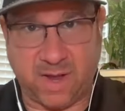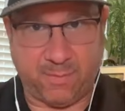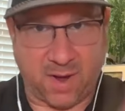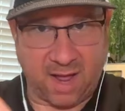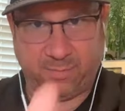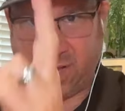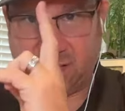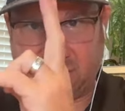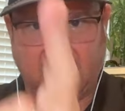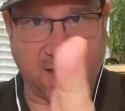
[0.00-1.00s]
my pipeline
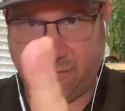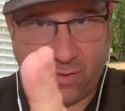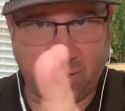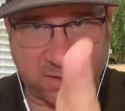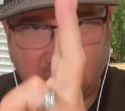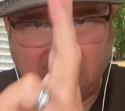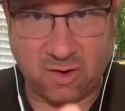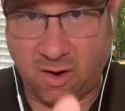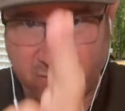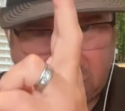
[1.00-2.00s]
is, I got to focus on this
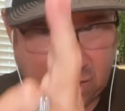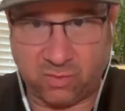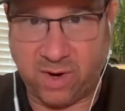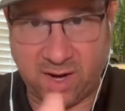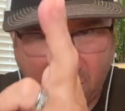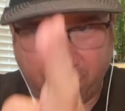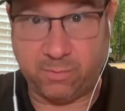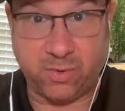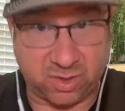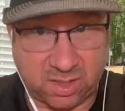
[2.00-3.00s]
conversation right now for the
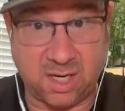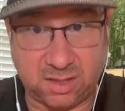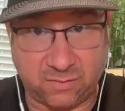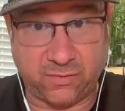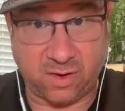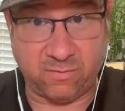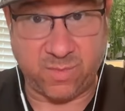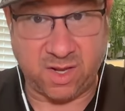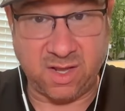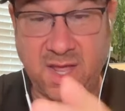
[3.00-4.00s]
person that is in front of
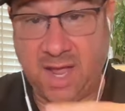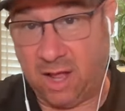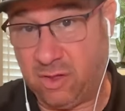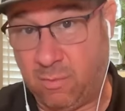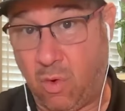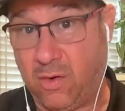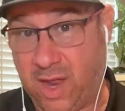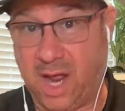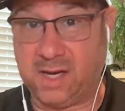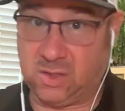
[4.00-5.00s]
me. And the more that
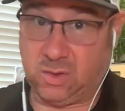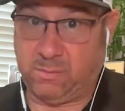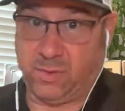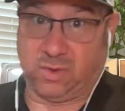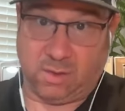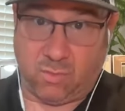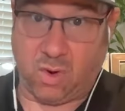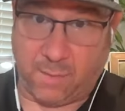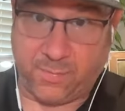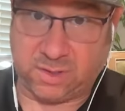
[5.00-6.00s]
I do to build up more
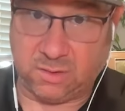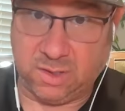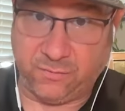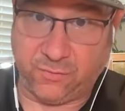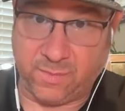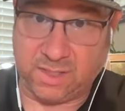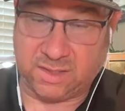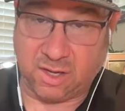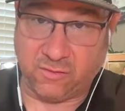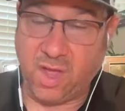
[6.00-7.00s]
opportunity for
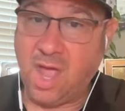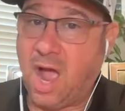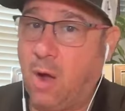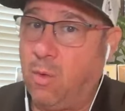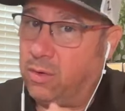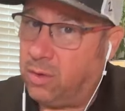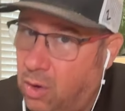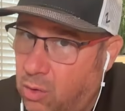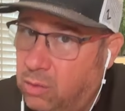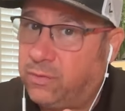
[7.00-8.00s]
myself, I won't
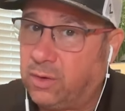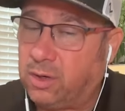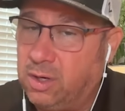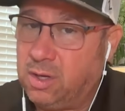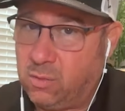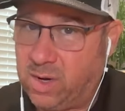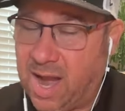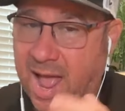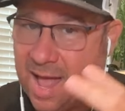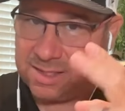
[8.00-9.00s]

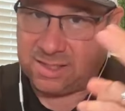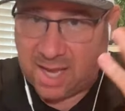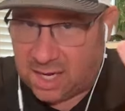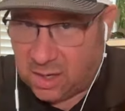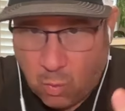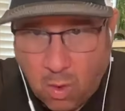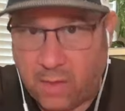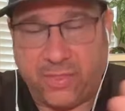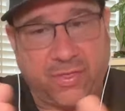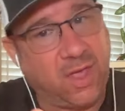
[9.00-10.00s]
overreact to any
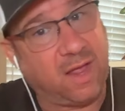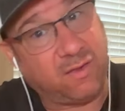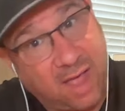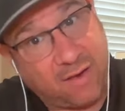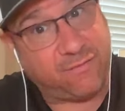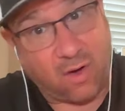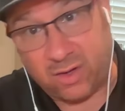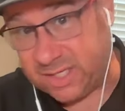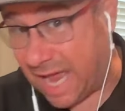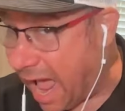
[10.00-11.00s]
one thing that
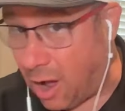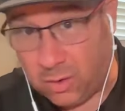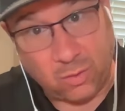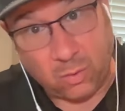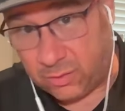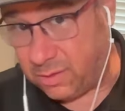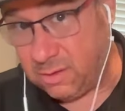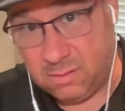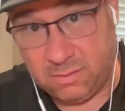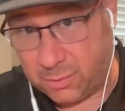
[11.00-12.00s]
falls out or
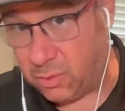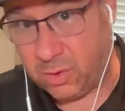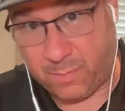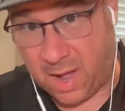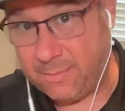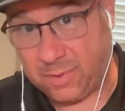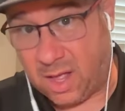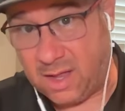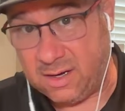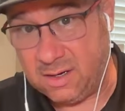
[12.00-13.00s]
through the
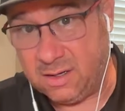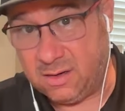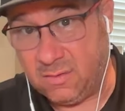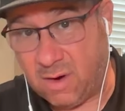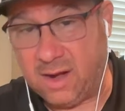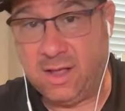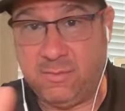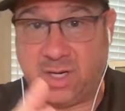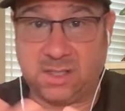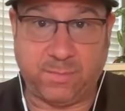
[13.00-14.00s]
pipeline, right?
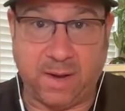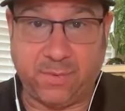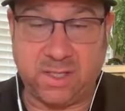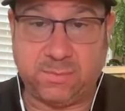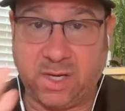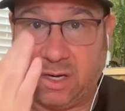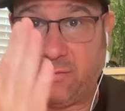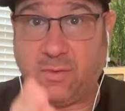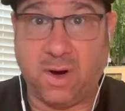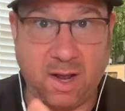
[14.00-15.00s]
Because the pipeline's big
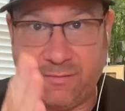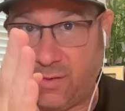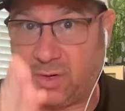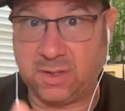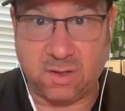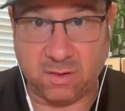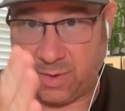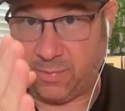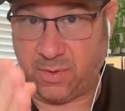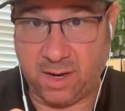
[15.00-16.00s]
enough where I got to focus on the
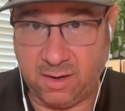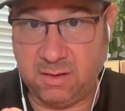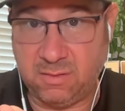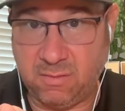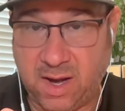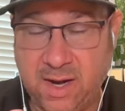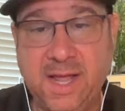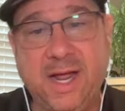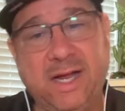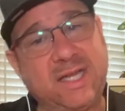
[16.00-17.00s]
people that, right?
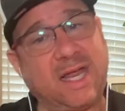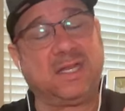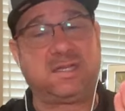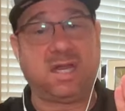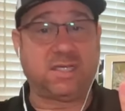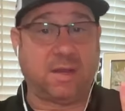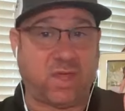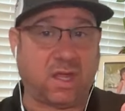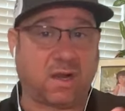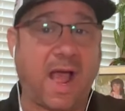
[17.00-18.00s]
It's like, it's same
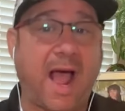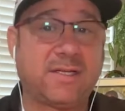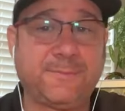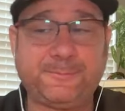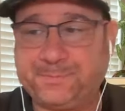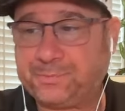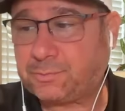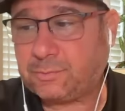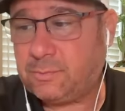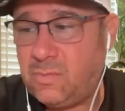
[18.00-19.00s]
thing in class,
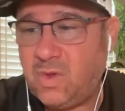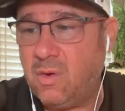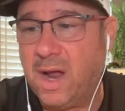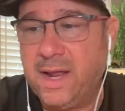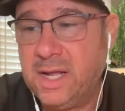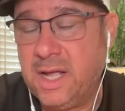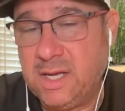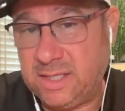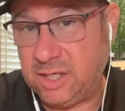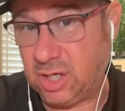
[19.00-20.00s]
right?
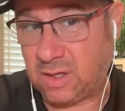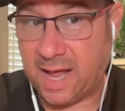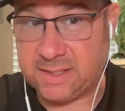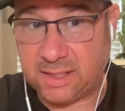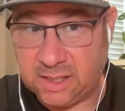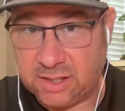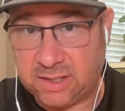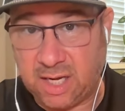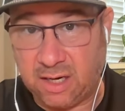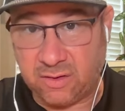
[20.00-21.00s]
Teaching class, I teach at
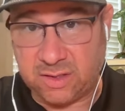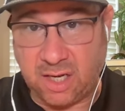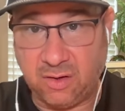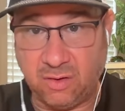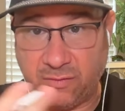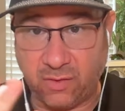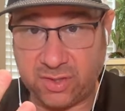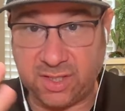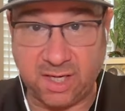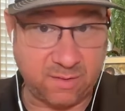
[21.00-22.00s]
San Diego State
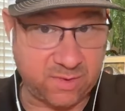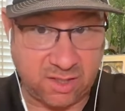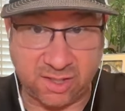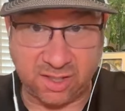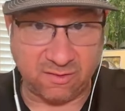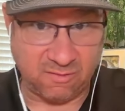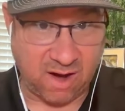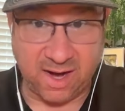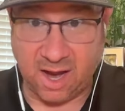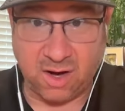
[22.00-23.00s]
University, and I'm teaching
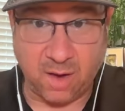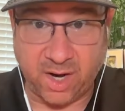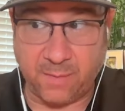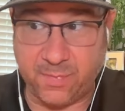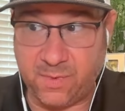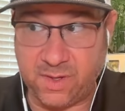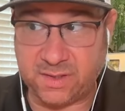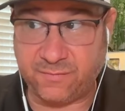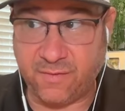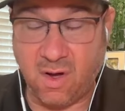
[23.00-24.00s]
right now, coming up this
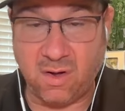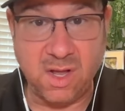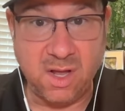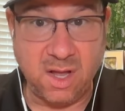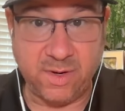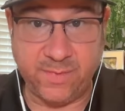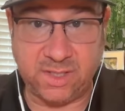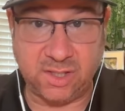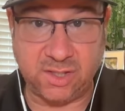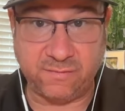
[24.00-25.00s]
fall, I'm going to be
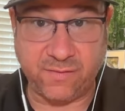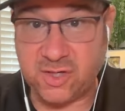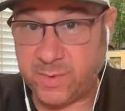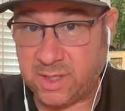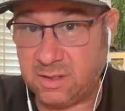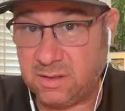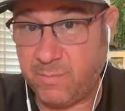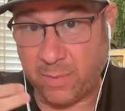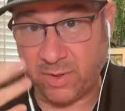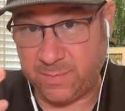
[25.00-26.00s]
teaching freshmen
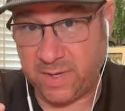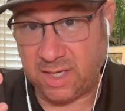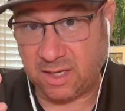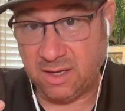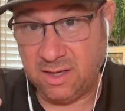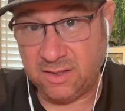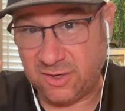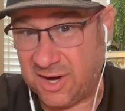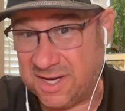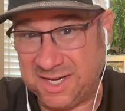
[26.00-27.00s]
public speaking. So
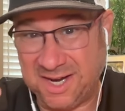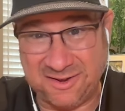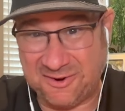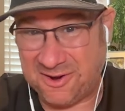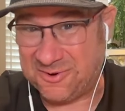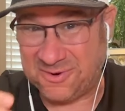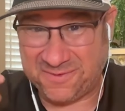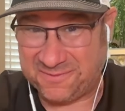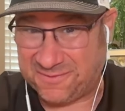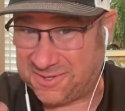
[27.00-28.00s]
they're 18, they're on their own for
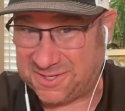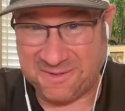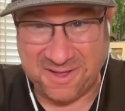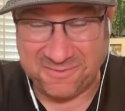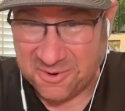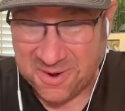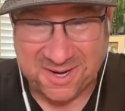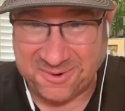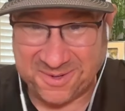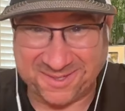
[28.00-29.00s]
the first time. They have no
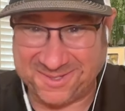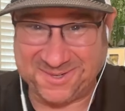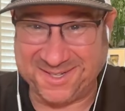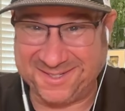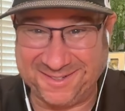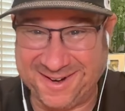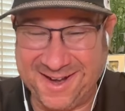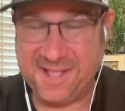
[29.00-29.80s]
idea what they're doing, right?